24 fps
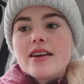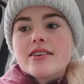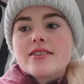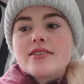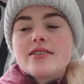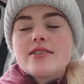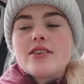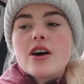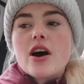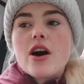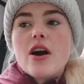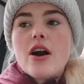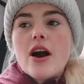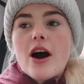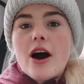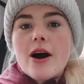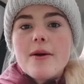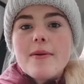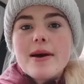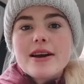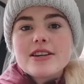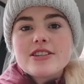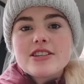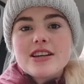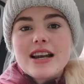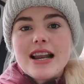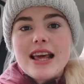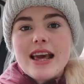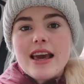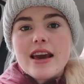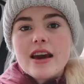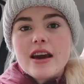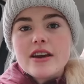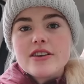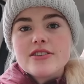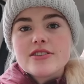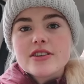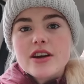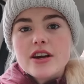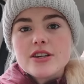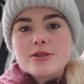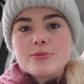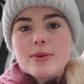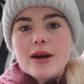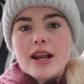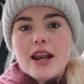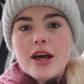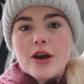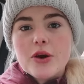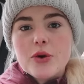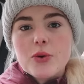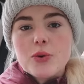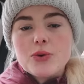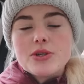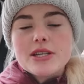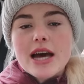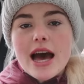So I'm actually going to go to my local